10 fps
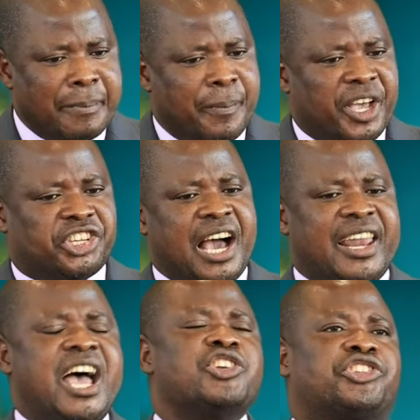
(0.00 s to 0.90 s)
I may be
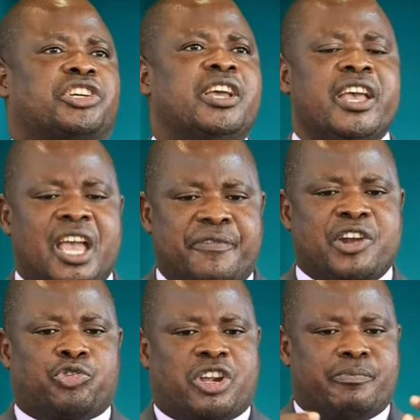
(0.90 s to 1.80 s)
challenged
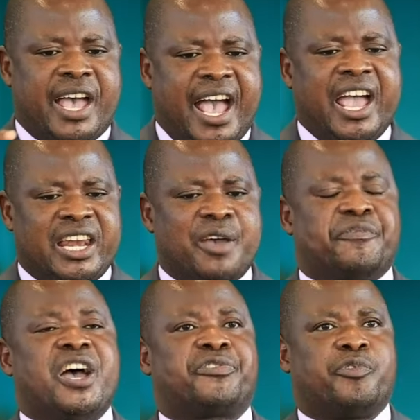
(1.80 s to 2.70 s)
even to remain
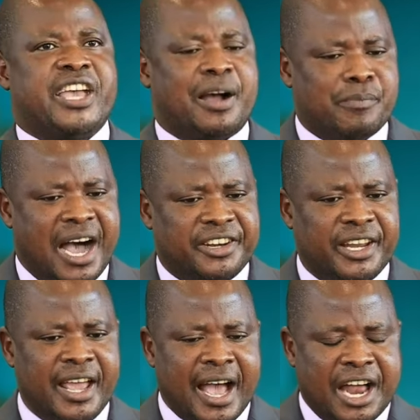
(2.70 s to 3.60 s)
a faithful young
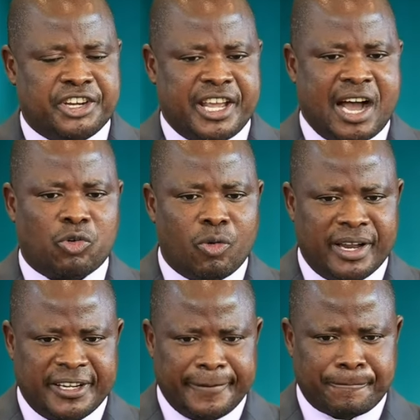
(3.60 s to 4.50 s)
man and young
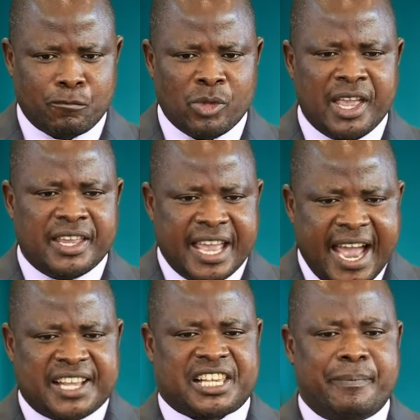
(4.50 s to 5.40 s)
woman.
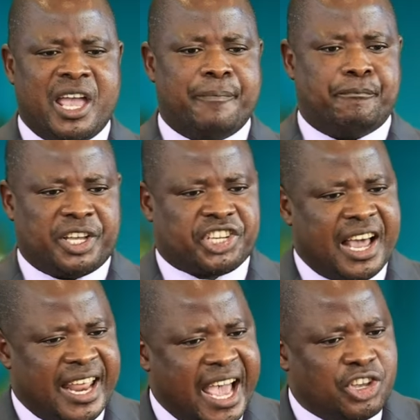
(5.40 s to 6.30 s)
Yes, I may be
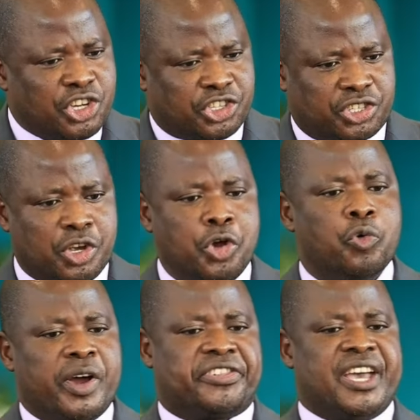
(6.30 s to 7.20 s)
challenged
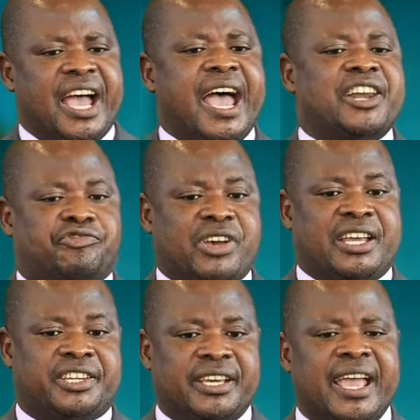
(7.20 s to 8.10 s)
with
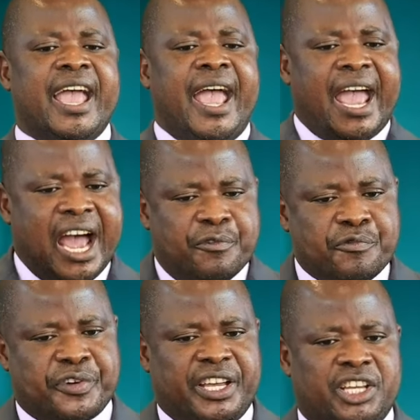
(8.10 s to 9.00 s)
hatred,
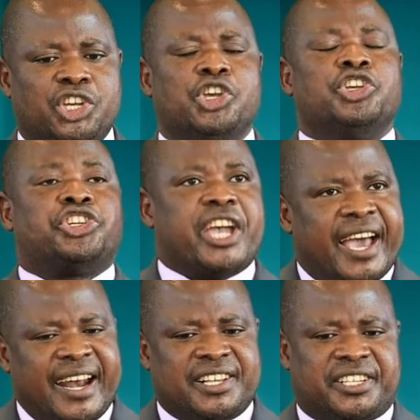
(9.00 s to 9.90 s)
envy,
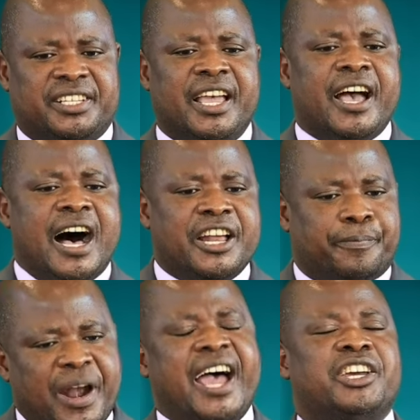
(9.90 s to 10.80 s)
jealousy,
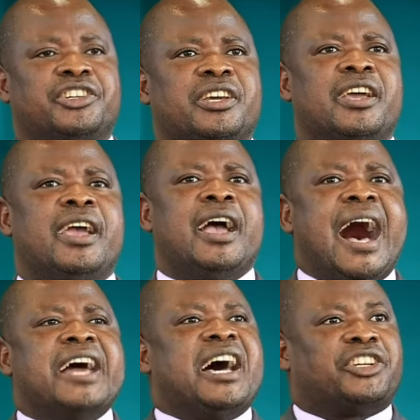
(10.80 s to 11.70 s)
and pride
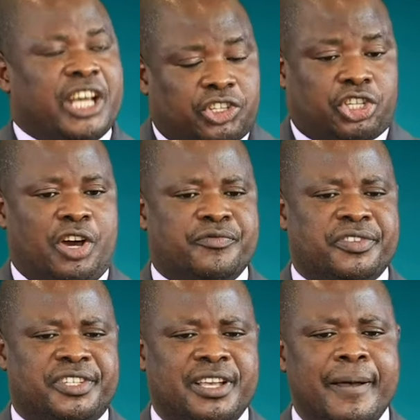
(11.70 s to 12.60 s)
and
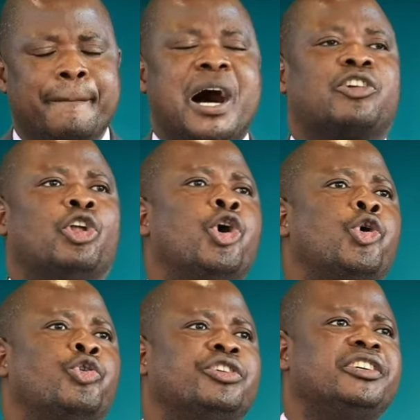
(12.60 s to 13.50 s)
addictions, but
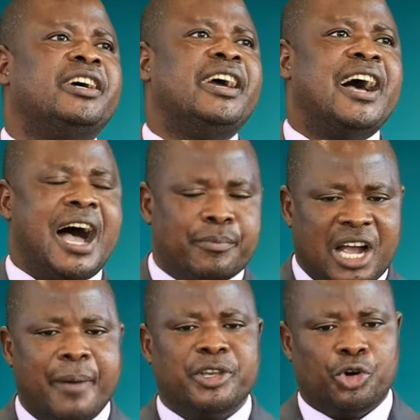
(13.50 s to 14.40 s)
Lord,
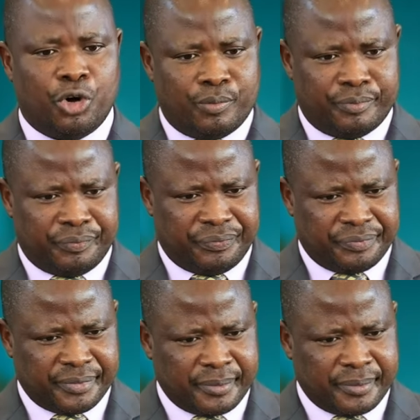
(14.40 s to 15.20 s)
I'm coming home.